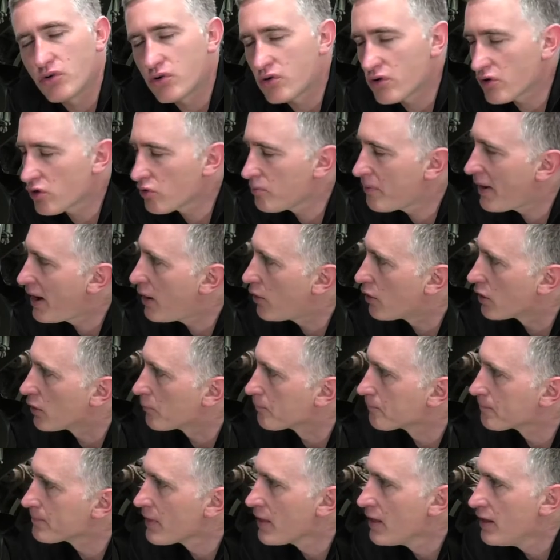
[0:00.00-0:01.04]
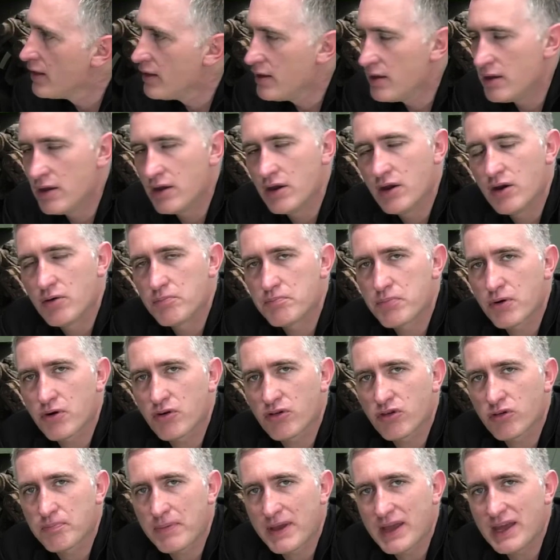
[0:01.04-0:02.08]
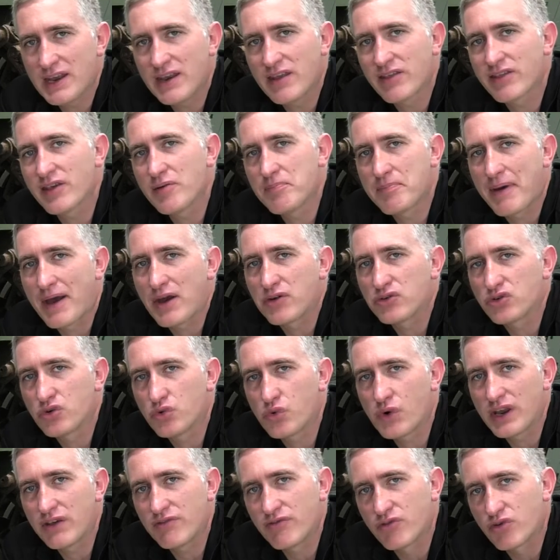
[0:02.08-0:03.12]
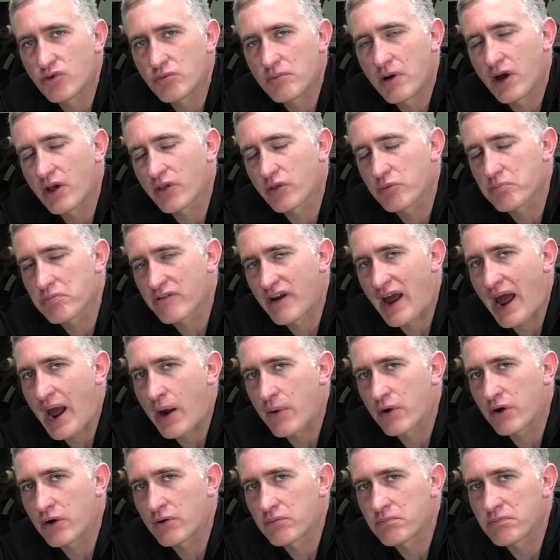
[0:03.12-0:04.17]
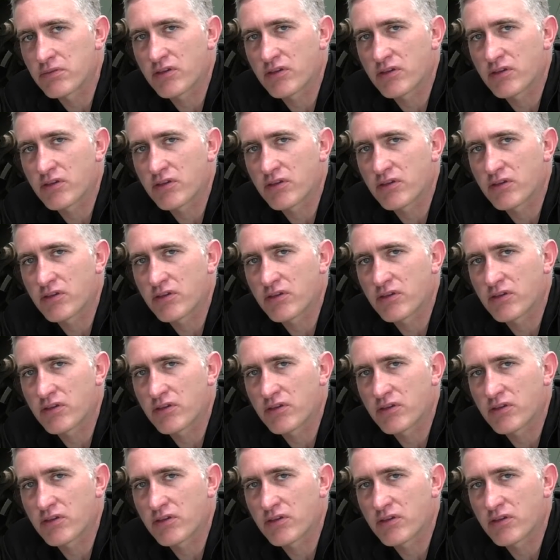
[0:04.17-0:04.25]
horsepower. Burst speed is about 24 miles per hour,